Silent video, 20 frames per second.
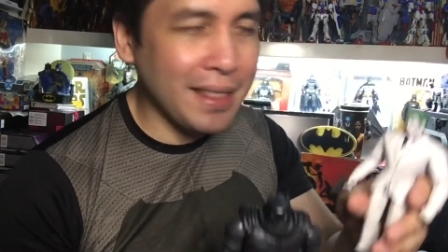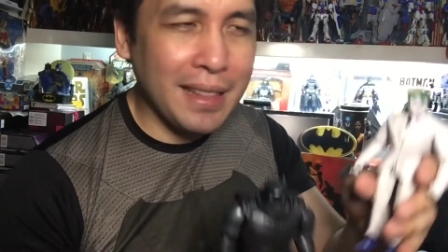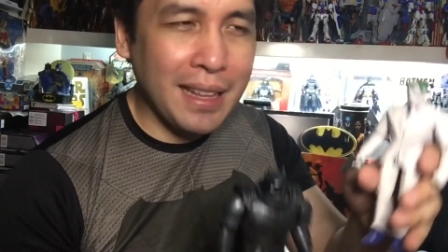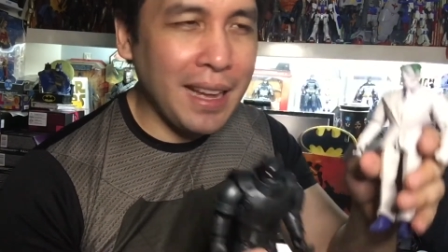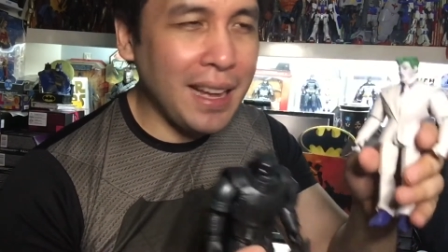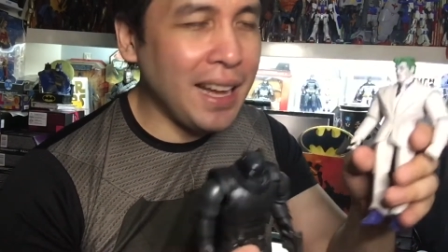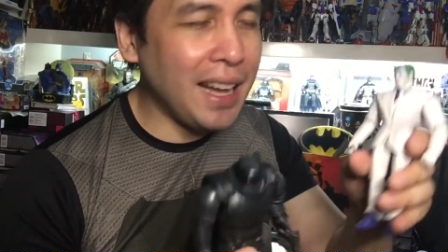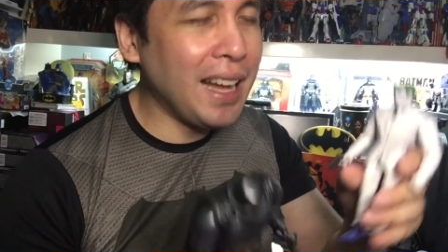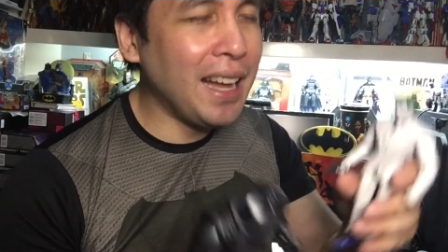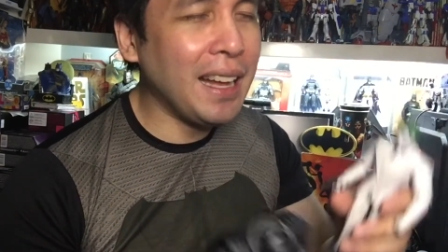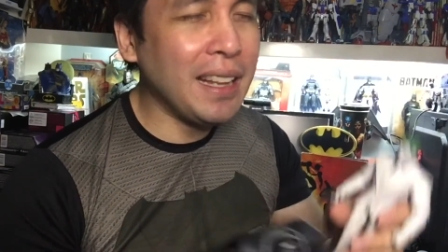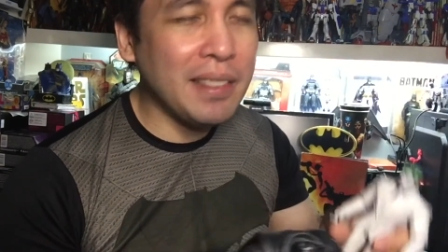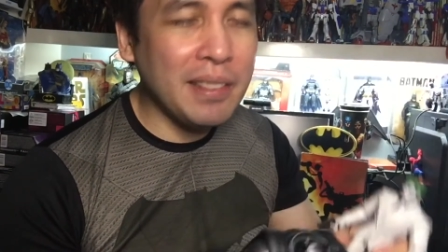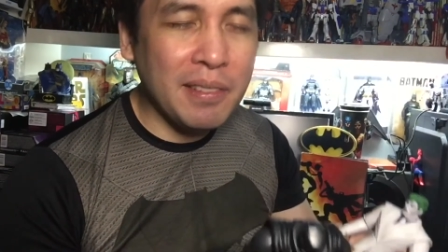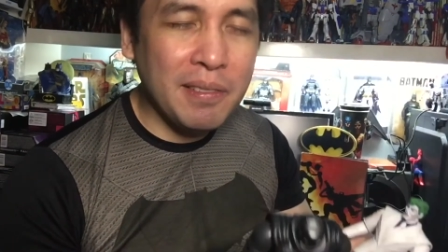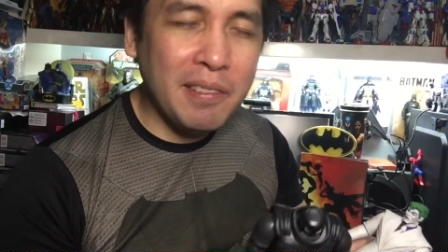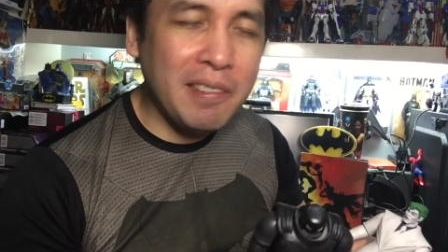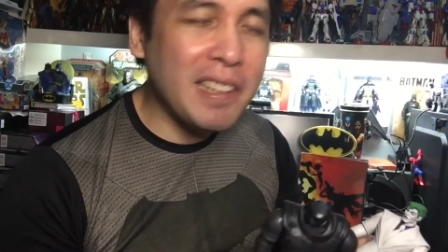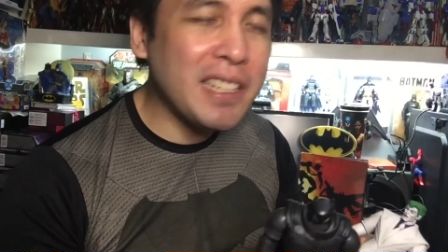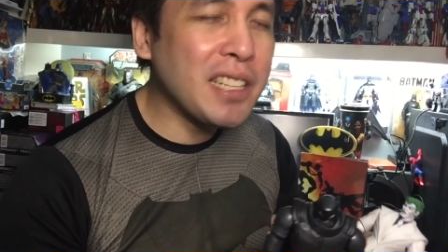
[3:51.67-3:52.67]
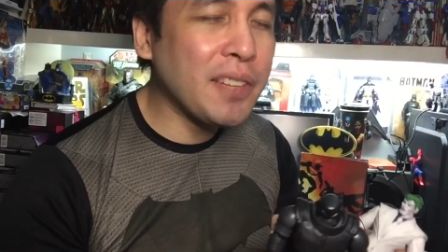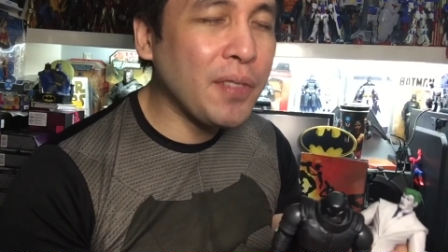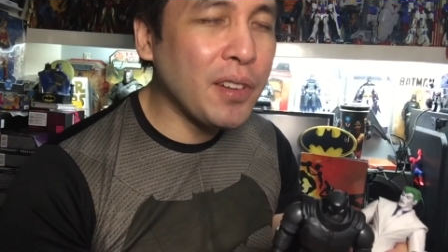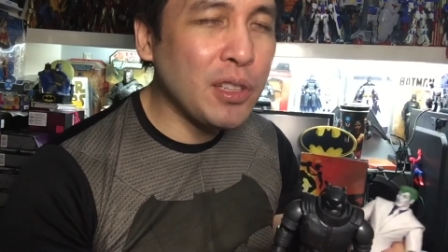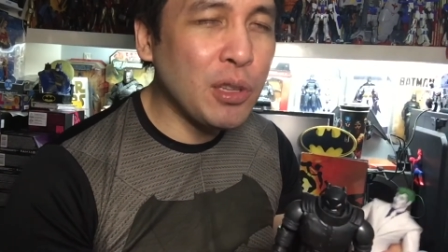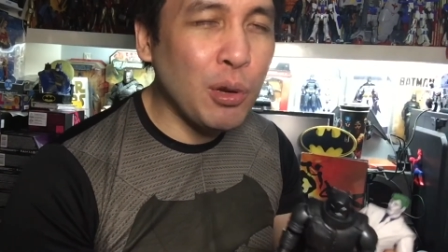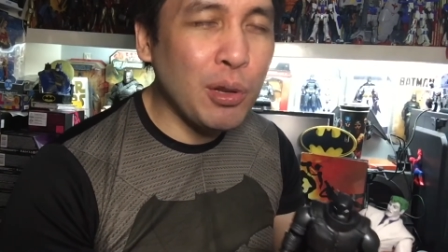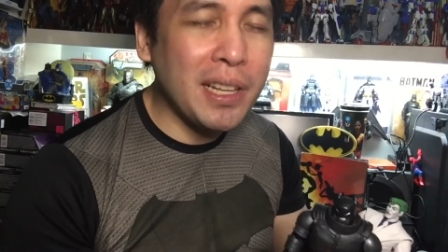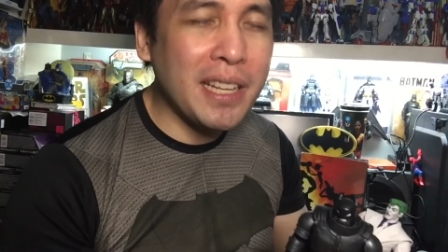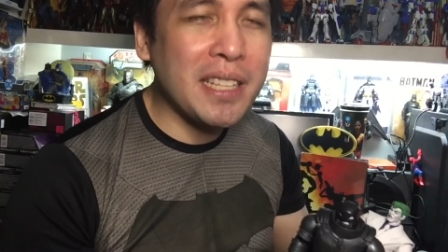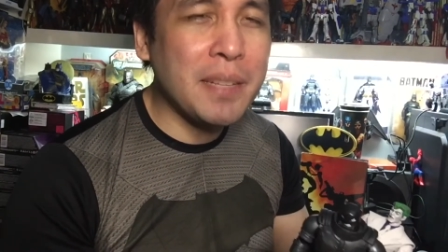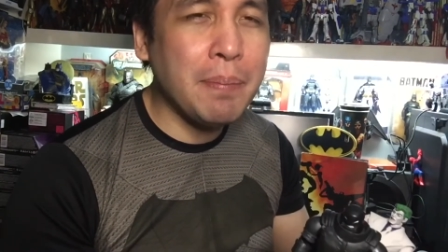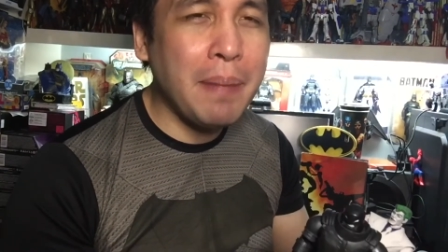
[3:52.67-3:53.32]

But, Christopher Nolan's